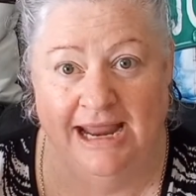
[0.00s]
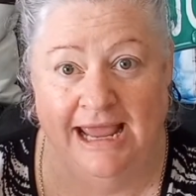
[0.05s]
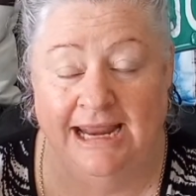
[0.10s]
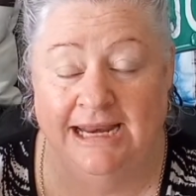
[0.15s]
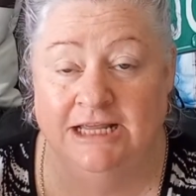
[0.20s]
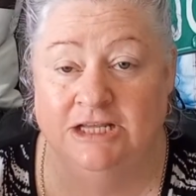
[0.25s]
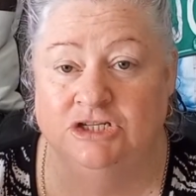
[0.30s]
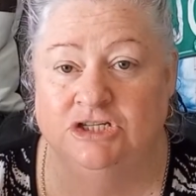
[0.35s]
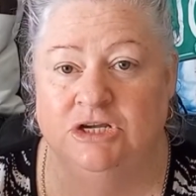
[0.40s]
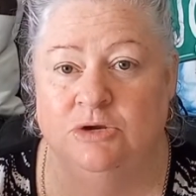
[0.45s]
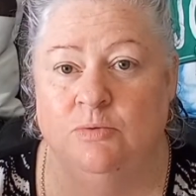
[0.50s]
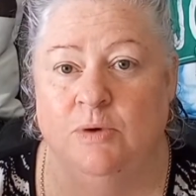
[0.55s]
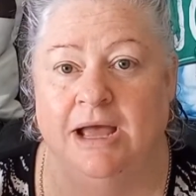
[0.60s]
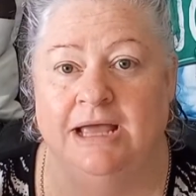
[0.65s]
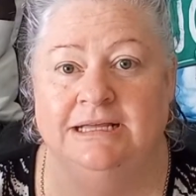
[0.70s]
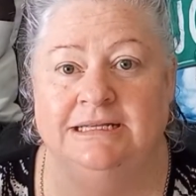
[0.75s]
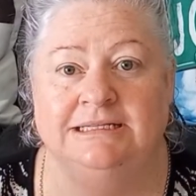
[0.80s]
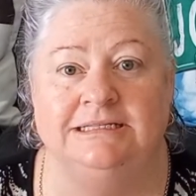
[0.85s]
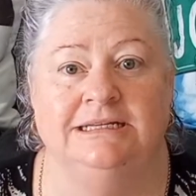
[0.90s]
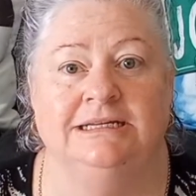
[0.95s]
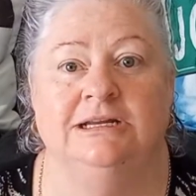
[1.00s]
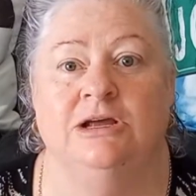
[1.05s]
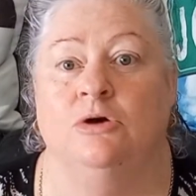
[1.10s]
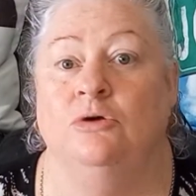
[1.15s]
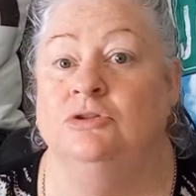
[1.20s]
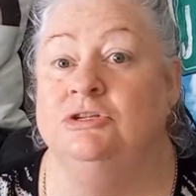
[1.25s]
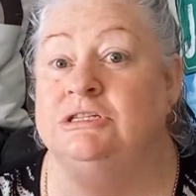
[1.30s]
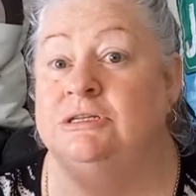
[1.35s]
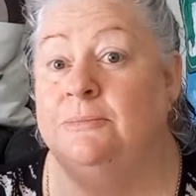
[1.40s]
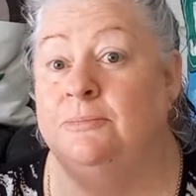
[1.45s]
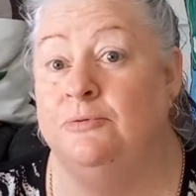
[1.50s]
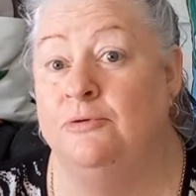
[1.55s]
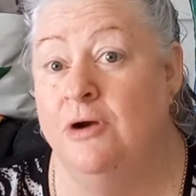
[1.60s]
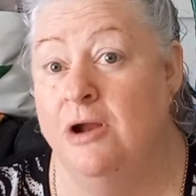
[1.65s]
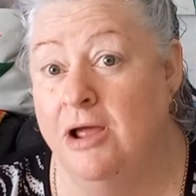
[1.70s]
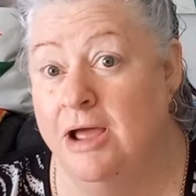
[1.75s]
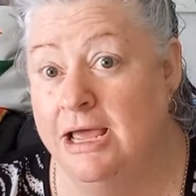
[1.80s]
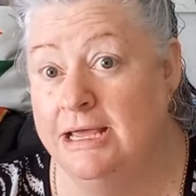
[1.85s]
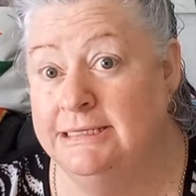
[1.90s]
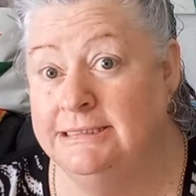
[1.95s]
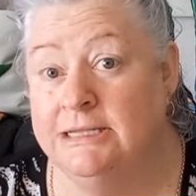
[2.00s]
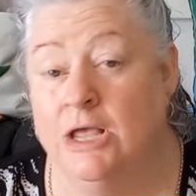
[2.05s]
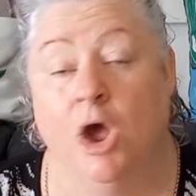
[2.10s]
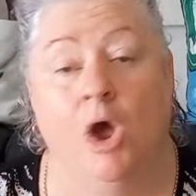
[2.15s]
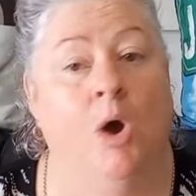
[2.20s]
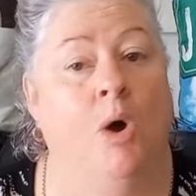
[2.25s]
energy wasted on surprise